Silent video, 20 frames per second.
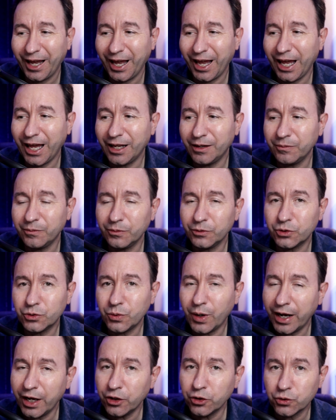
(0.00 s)
and
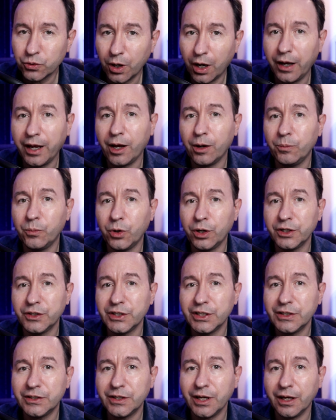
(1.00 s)
try and draw out more
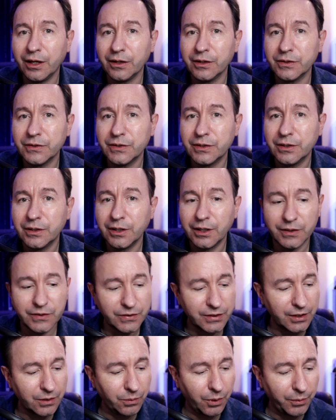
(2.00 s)
details and
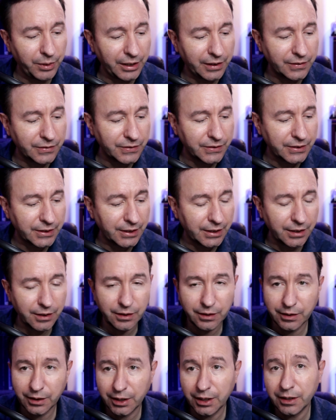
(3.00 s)
see what we can
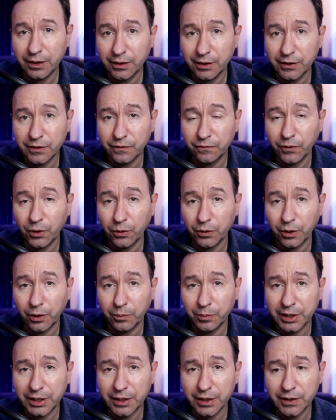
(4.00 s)
see in this
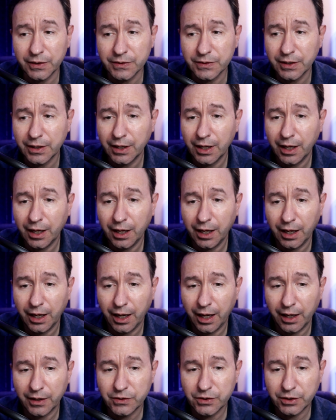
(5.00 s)
photo. Because
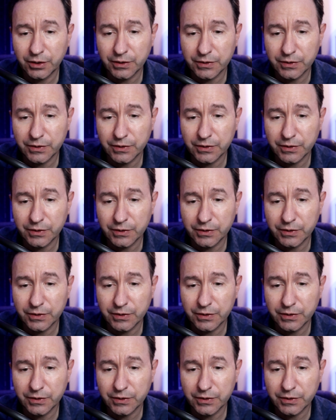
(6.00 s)
as you